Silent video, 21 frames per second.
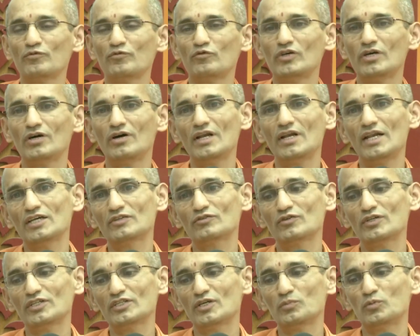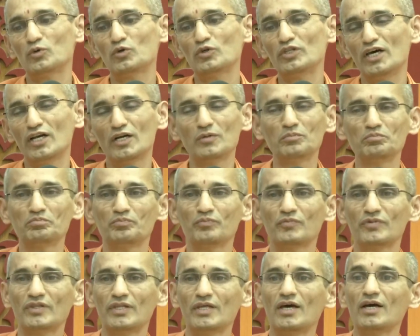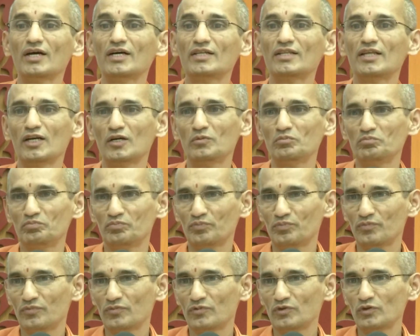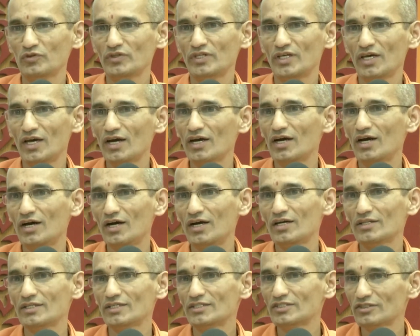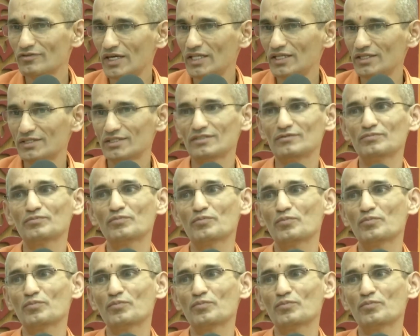We call actually tapodhanam, tyagadhanam. Through tyaga, that is wealth.